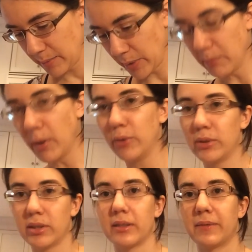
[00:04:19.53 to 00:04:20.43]

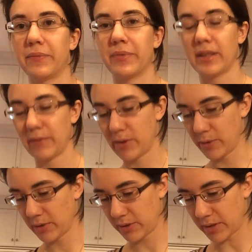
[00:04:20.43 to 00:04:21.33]
promote, of
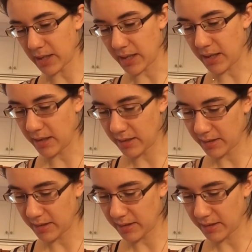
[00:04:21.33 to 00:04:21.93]
course, the